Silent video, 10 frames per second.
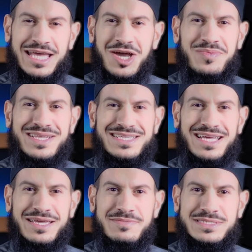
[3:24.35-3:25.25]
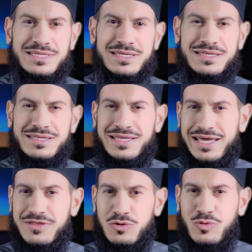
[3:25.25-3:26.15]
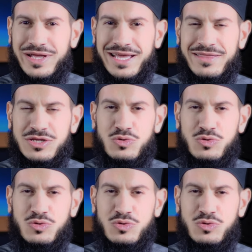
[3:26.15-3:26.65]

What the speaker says: How many times had the Quran that